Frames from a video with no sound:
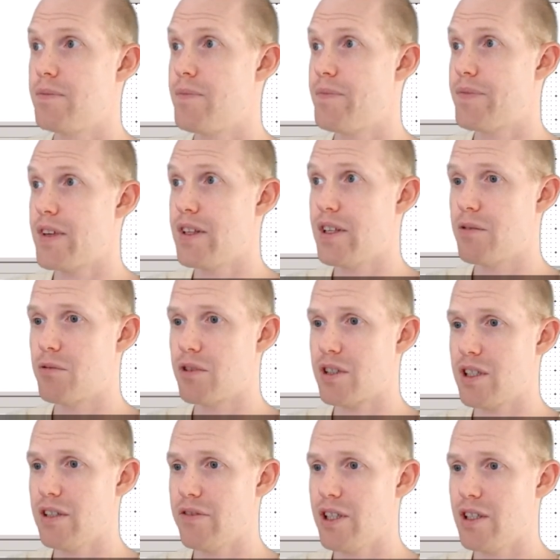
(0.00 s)
And then we'll
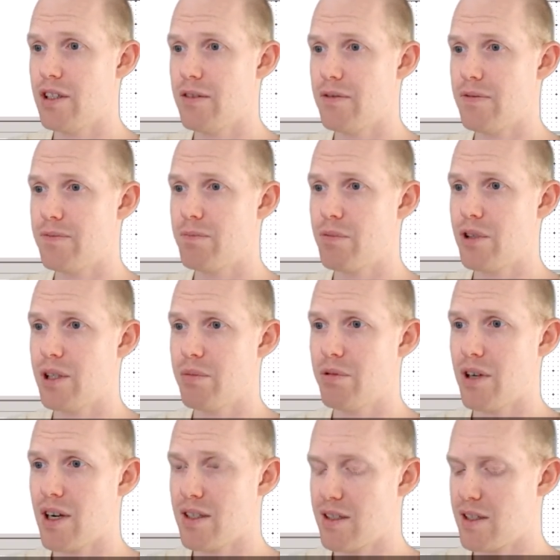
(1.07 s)
give it the
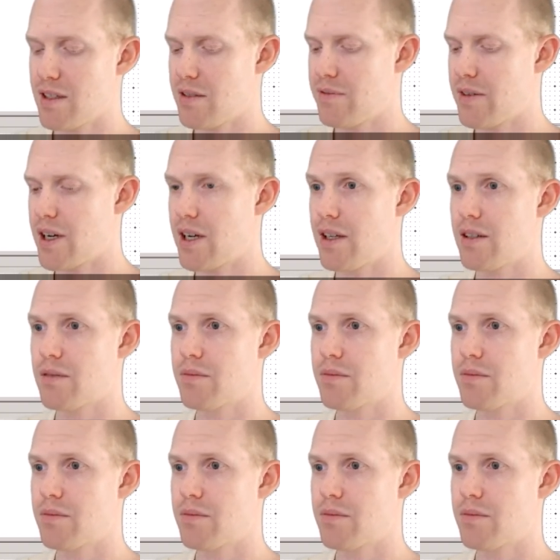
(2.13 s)
pre-processed file.